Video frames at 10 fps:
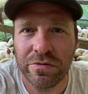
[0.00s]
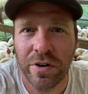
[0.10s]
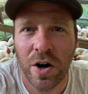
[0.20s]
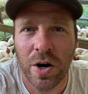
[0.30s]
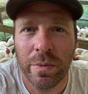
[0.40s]

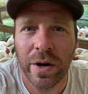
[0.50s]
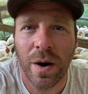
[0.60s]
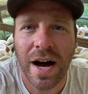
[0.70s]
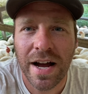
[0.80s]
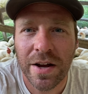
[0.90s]
Farm in
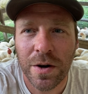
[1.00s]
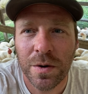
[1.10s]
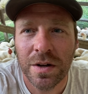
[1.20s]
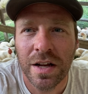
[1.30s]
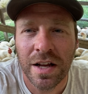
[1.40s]

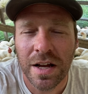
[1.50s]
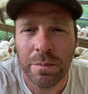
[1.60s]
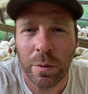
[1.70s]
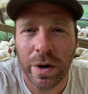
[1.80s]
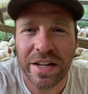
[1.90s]
Ohio.
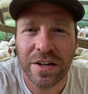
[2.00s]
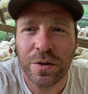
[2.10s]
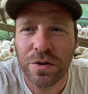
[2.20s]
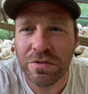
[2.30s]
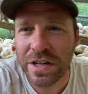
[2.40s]
I've been wanting to
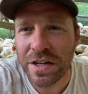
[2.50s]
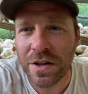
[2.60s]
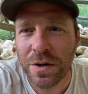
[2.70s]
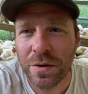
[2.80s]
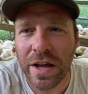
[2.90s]
do a
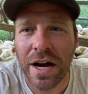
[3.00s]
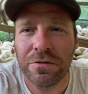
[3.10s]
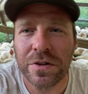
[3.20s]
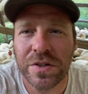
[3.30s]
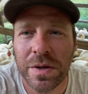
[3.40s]
video now
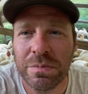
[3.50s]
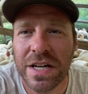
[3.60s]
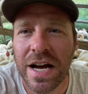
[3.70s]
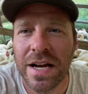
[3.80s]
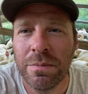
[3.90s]
for some
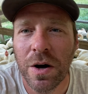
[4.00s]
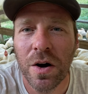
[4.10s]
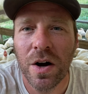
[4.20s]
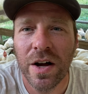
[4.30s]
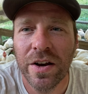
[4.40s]
time
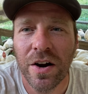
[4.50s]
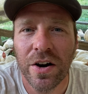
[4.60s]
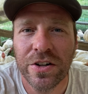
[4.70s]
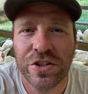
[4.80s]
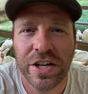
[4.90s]
on
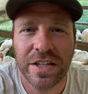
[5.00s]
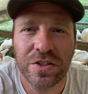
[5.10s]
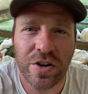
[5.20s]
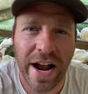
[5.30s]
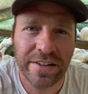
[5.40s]
our chicken
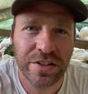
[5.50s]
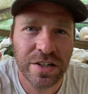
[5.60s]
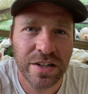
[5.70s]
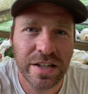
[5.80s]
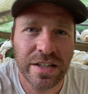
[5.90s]

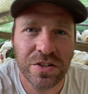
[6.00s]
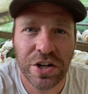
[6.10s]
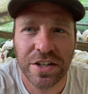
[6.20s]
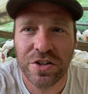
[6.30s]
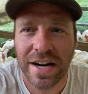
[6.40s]
tractor and
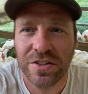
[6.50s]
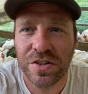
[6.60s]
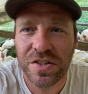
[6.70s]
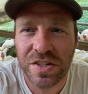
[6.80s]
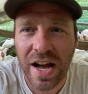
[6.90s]
chicken tractor
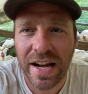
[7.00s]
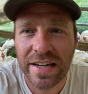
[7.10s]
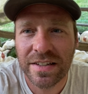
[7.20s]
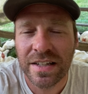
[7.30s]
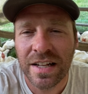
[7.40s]

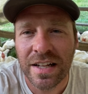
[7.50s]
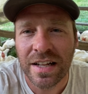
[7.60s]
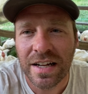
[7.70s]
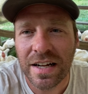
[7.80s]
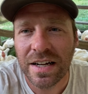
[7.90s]
design.
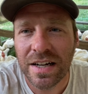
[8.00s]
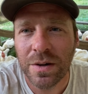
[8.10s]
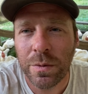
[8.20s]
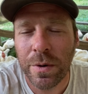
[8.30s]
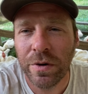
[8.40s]

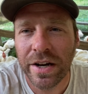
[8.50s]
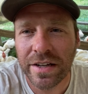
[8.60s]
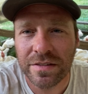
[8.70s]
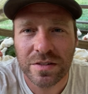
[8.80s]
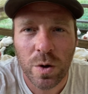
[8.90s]
Uh, we've been
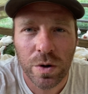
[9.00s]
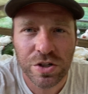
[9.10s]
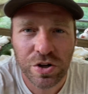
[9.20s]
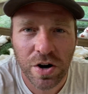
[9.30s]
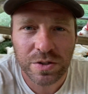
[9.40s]
running
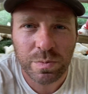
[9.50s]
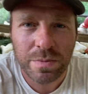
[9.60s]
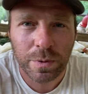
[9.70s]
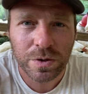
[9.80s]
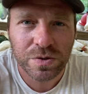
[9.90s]
Cornish Cross
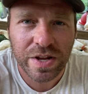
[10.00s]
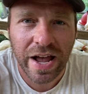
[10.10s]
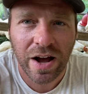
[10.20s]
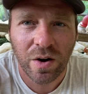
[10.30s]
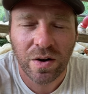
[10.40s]
meatbirds
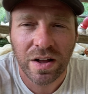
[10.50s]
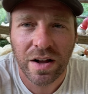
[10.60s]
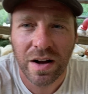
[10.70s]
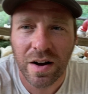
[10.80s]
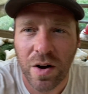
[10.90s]
now uh,
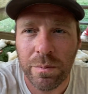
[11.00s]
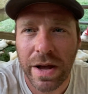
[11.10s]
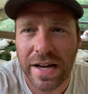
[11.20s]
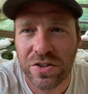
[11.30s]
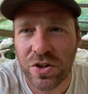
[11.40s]
on
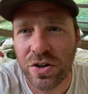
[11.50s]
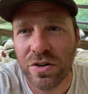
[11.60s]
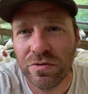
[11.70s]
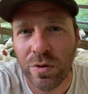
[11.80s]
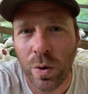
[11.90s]

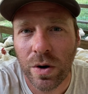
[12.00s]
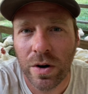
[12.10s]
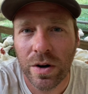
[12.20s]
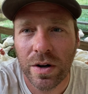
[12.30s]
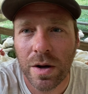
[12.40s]
pasture
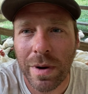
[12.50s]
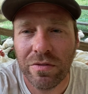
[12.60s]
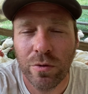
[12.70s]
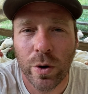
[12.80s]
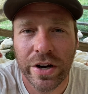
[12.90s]
for about
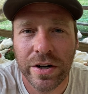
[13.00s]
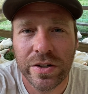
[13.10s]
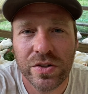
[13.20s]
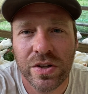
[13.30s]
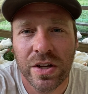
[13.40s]
four
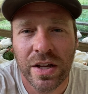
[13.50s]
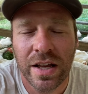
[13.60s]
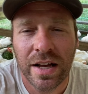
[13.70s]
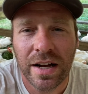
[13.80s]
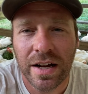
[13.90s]
years.
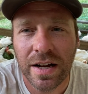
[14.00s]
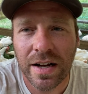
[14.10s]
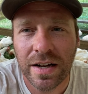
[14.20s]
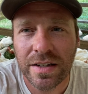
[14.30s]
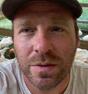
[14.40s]

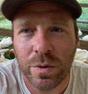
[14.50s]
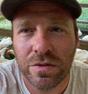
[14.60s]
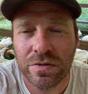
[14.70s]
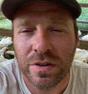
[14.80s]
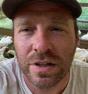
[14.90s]
Uh, and we've